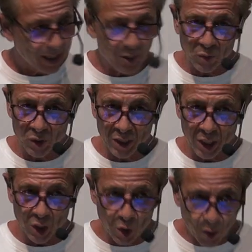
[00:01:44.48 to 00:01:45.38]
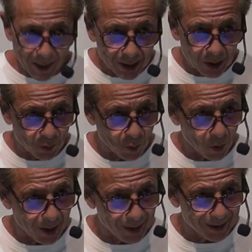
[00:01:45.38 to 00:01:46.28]
he was the anointed
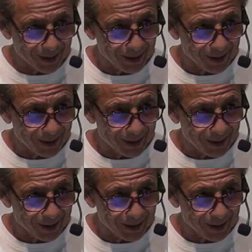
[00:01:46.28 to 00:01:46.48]
one